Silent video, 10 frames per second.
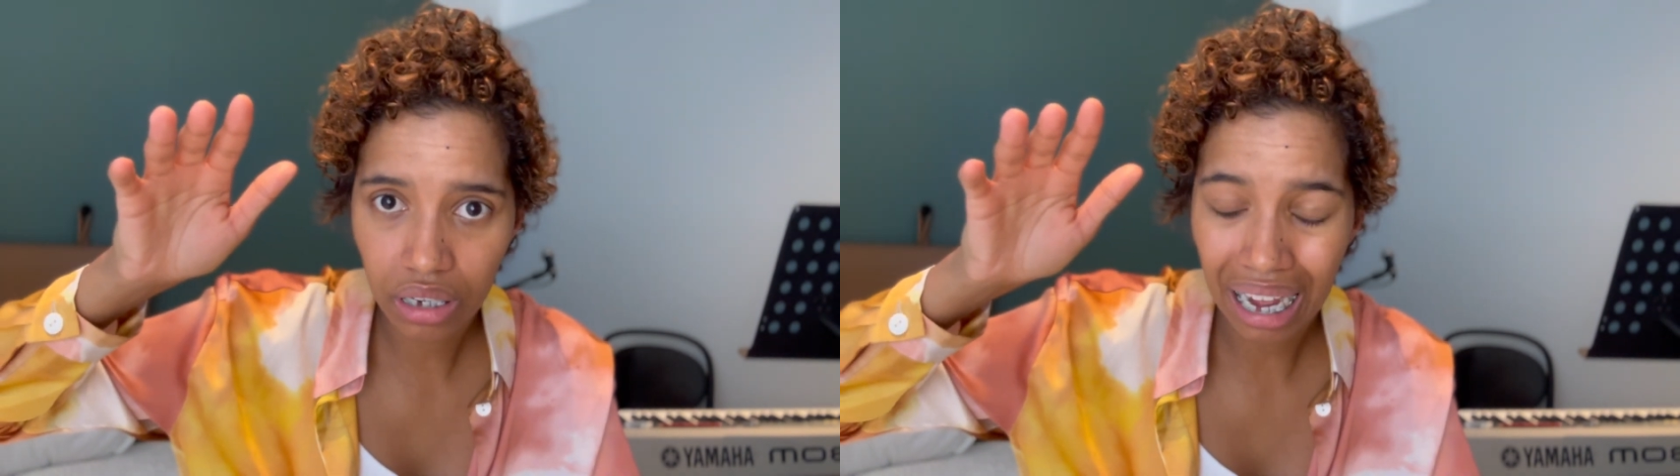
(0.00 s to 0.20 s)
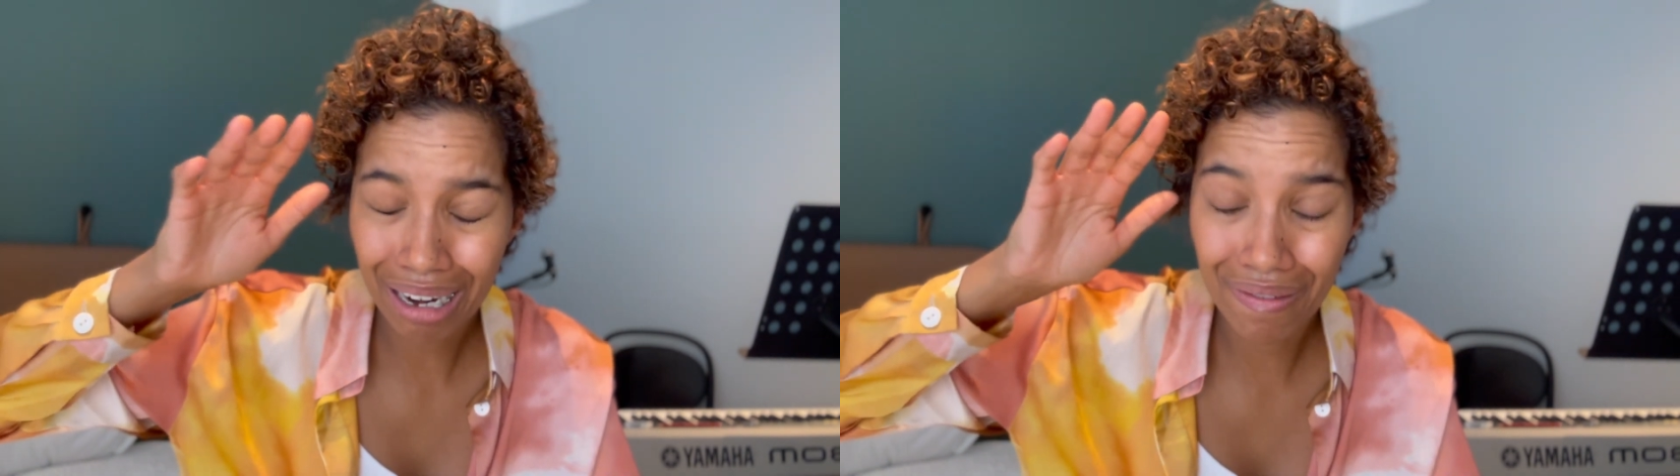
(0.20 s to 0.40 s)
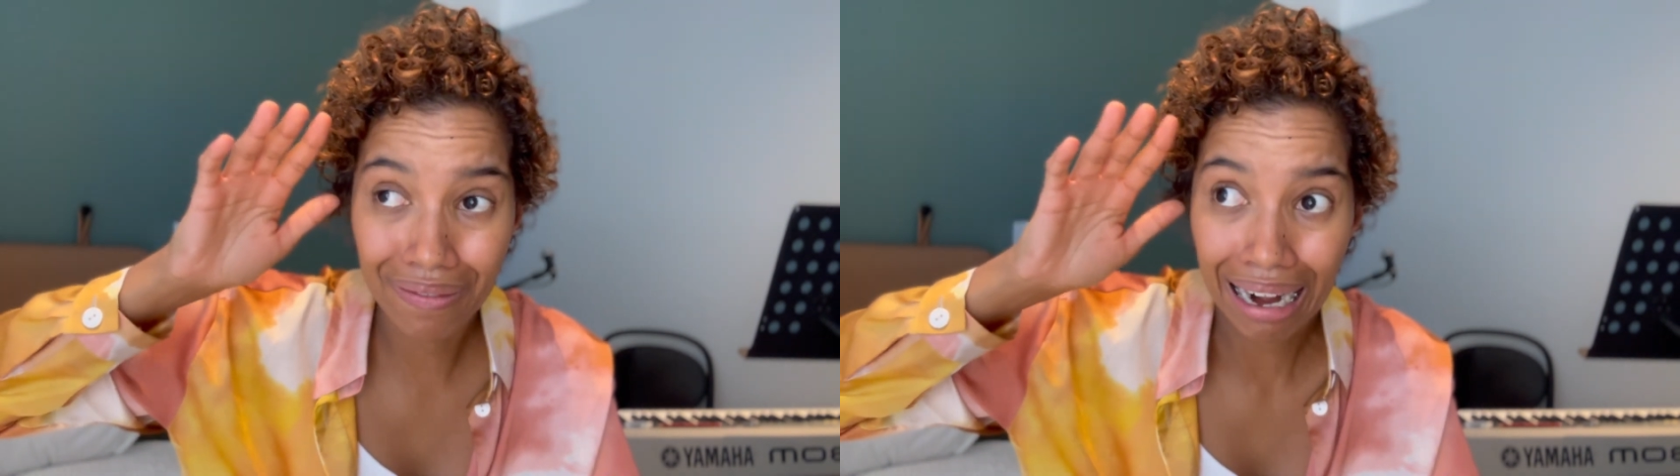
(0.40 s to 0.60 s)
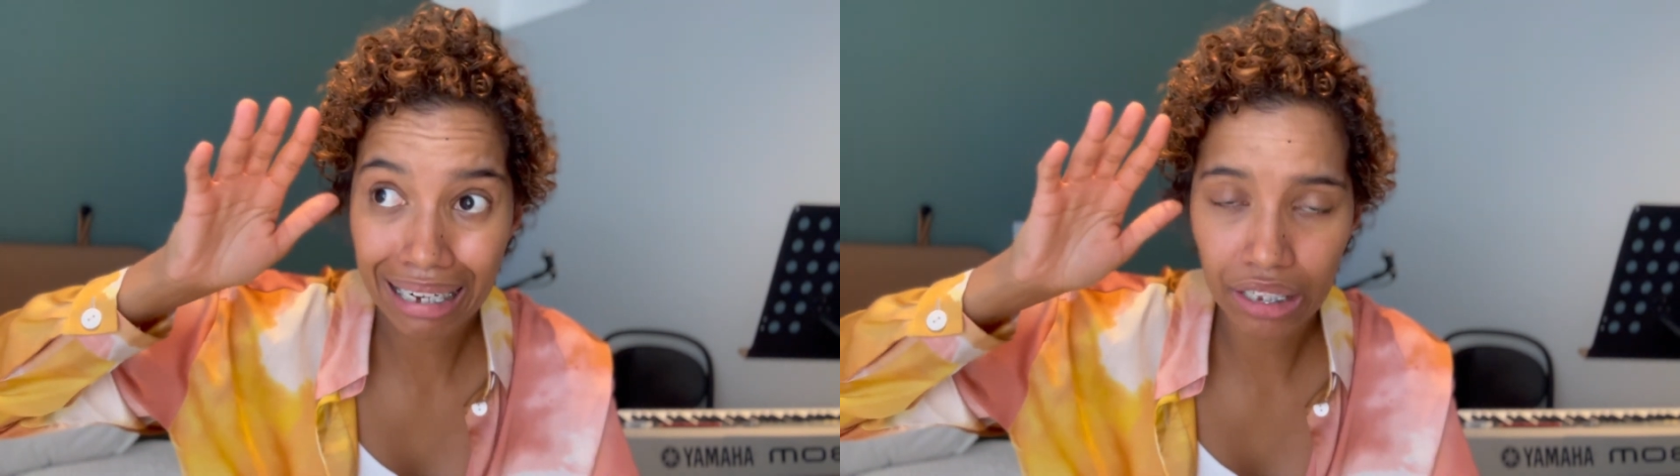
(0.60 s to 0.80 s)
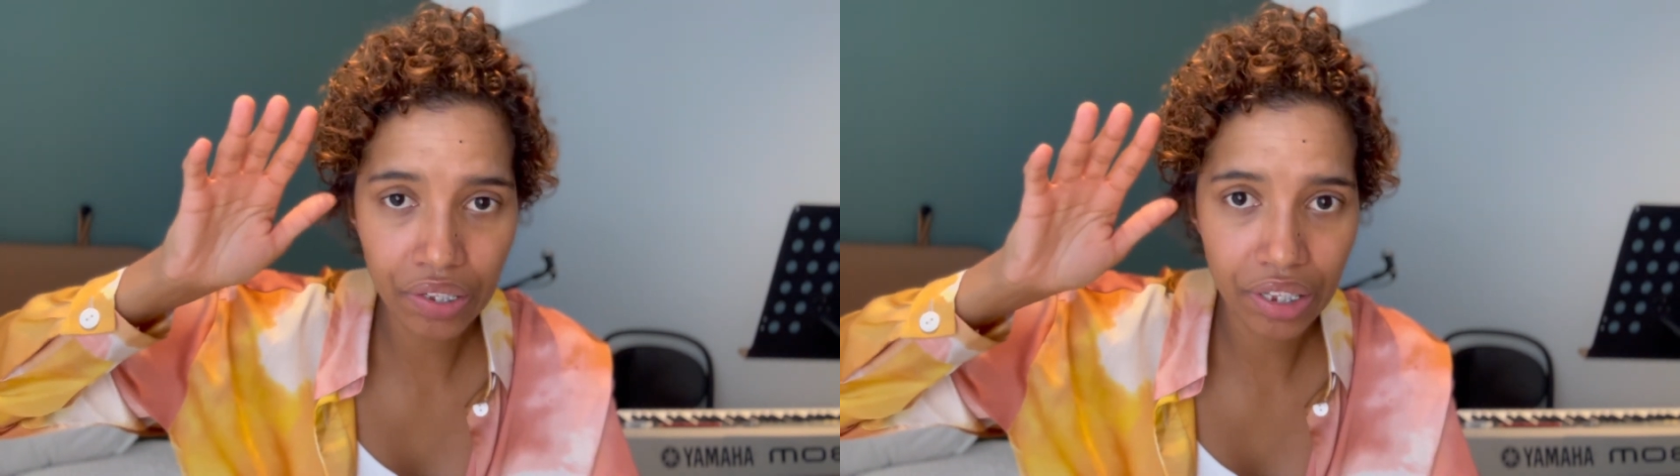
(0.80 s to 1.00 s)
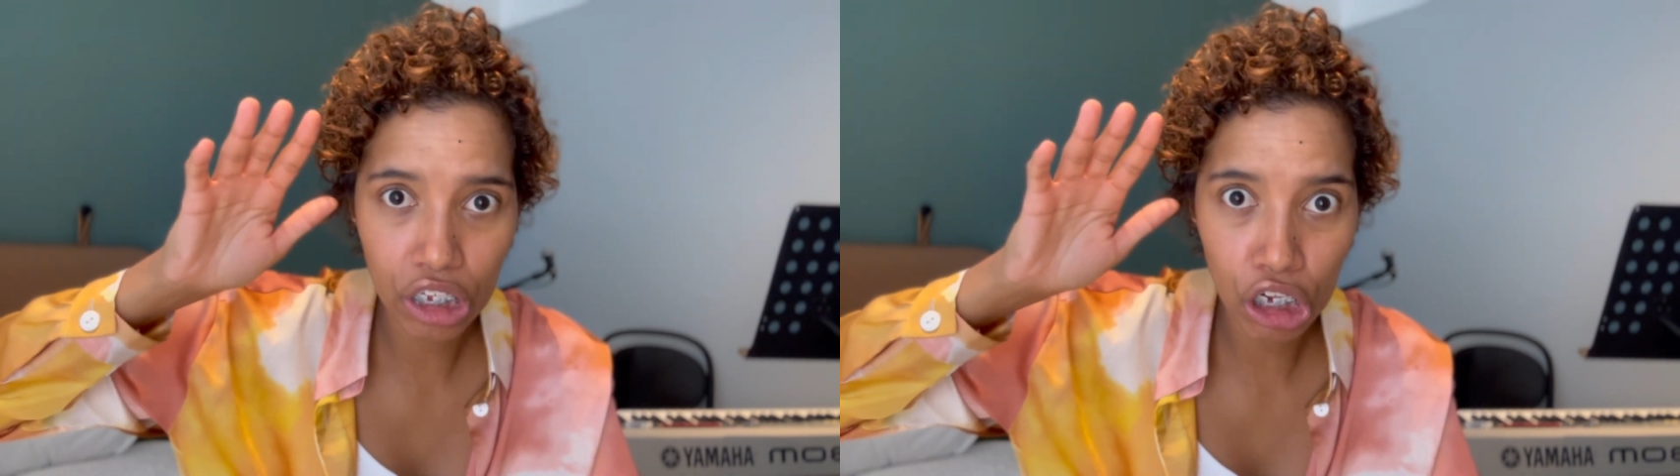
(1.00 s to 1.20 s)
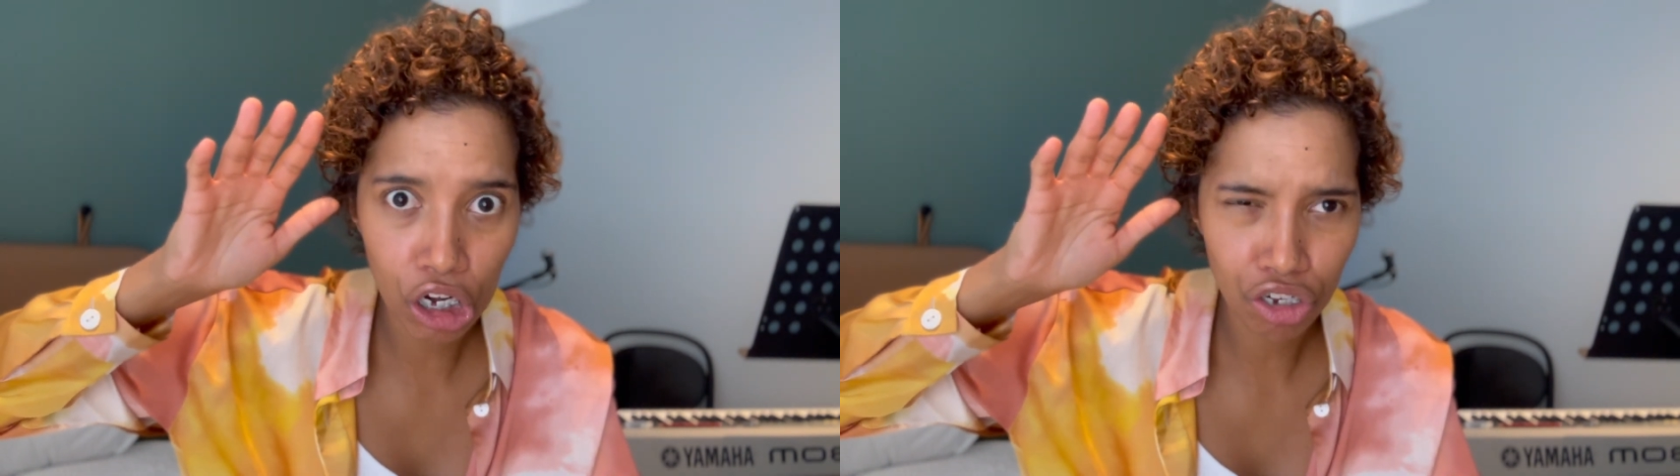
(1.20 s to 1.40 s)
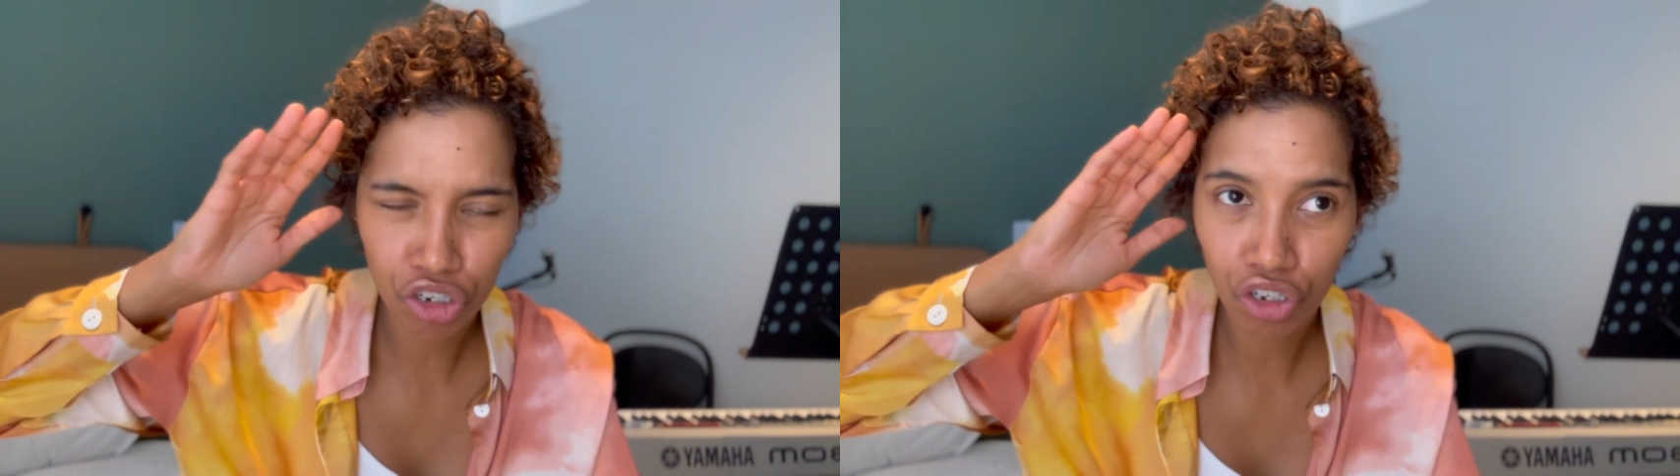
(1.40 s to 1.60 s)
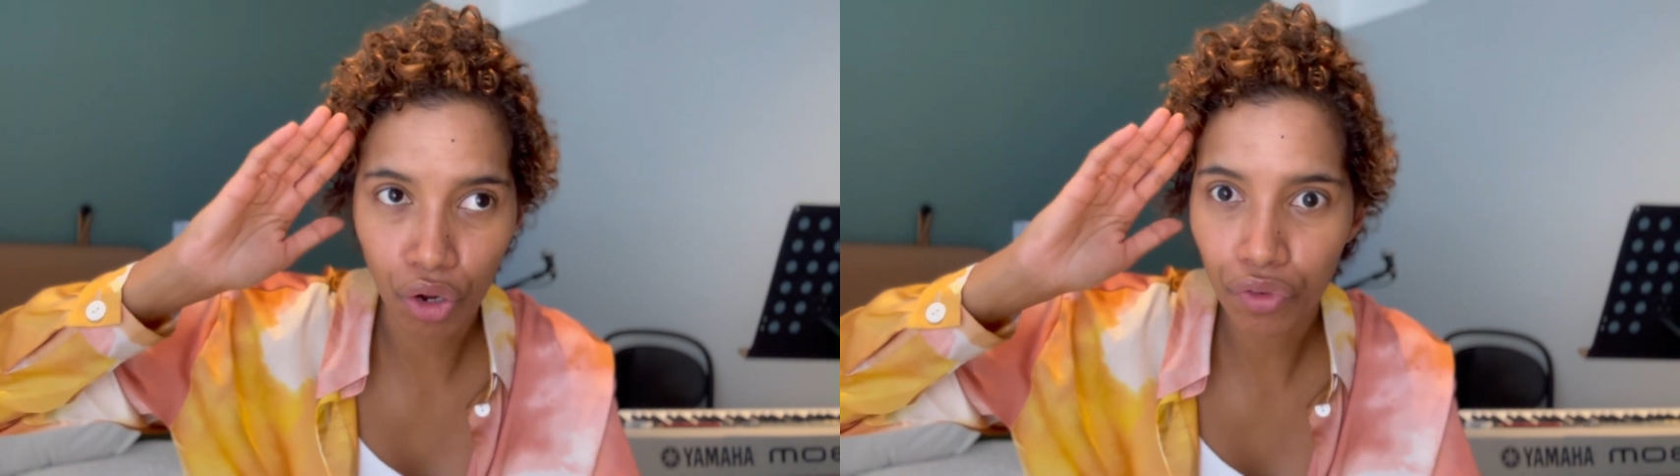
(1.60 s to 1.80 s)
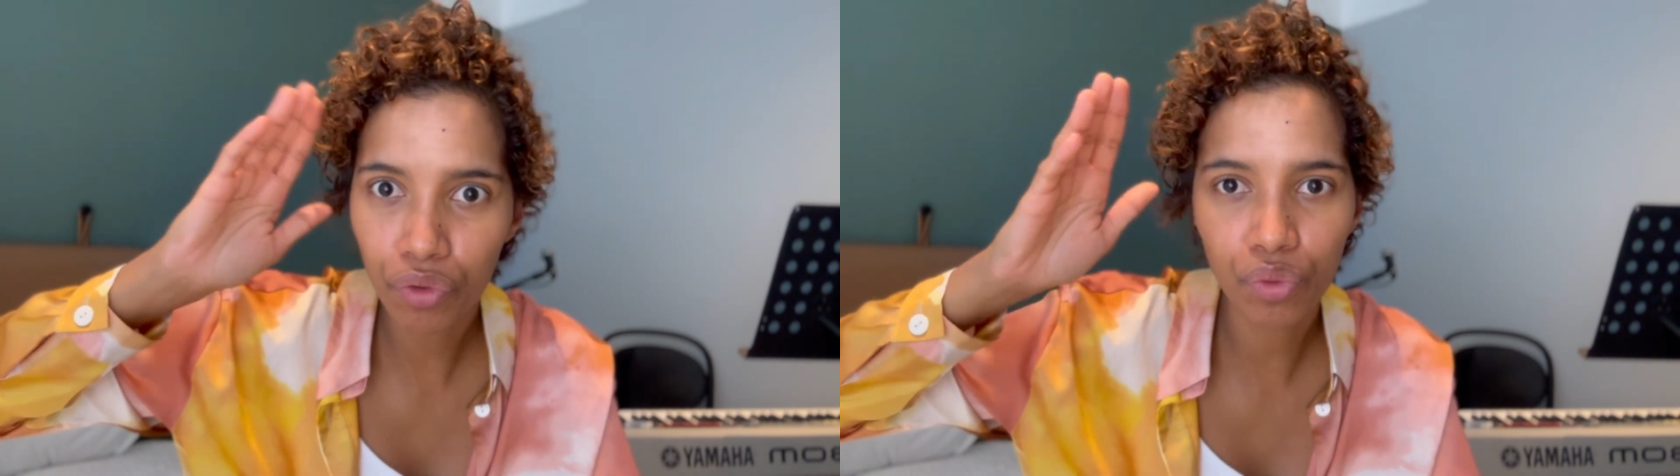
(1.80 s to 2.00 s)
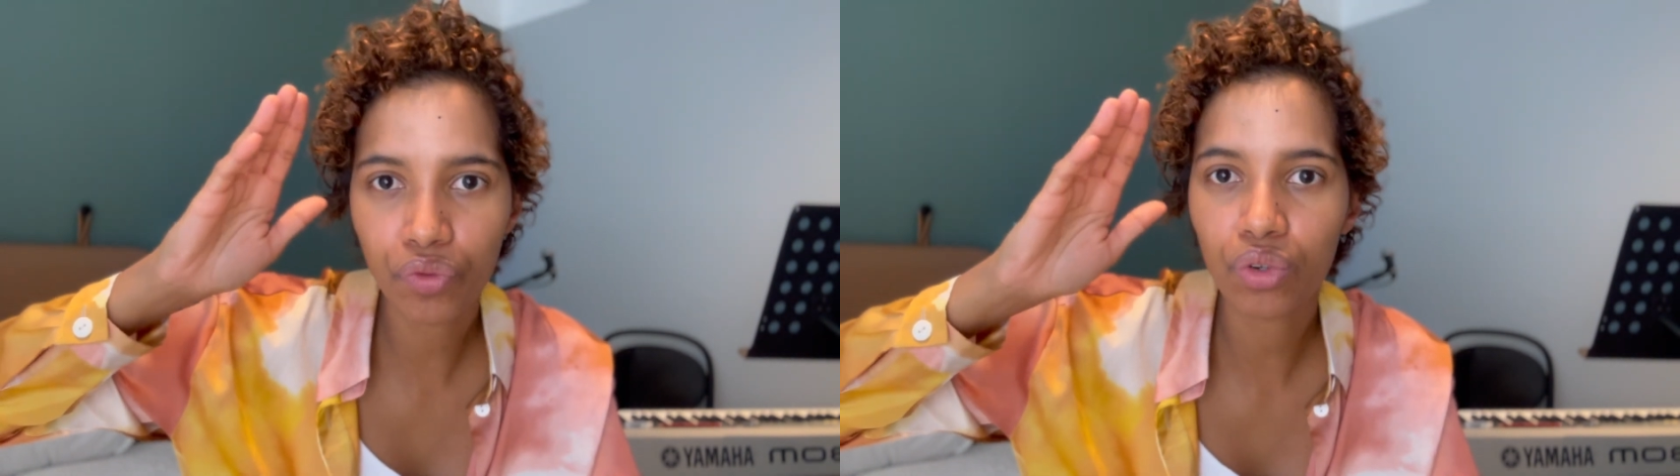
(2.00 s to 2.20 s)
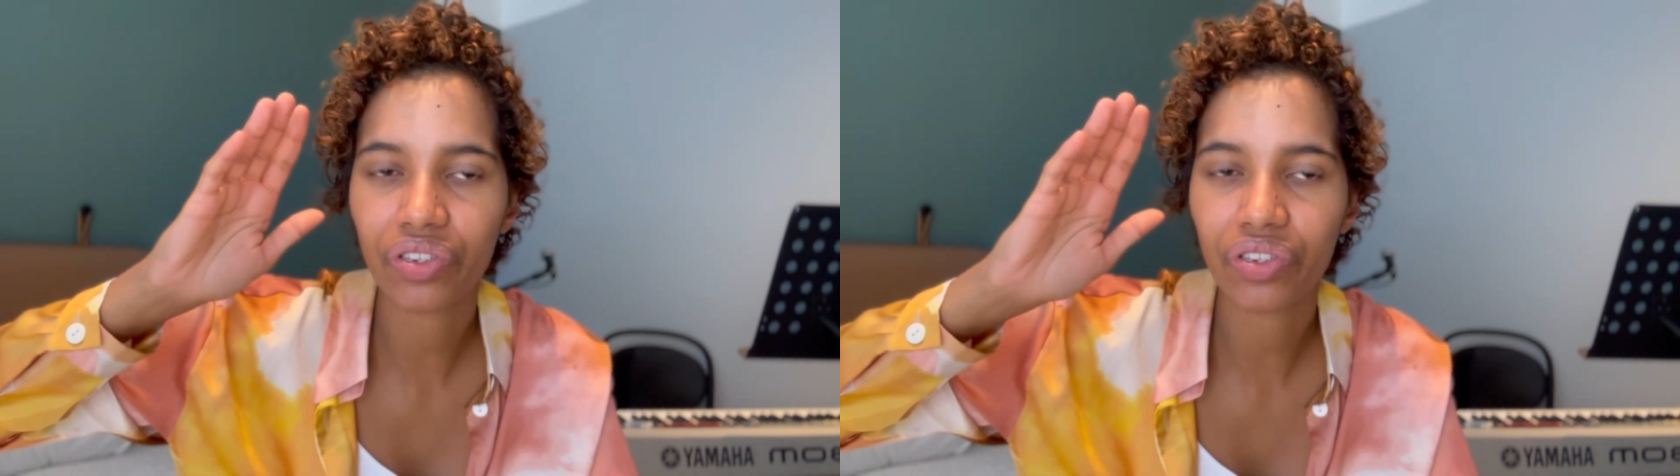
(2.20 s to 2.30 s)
the year and just go full force.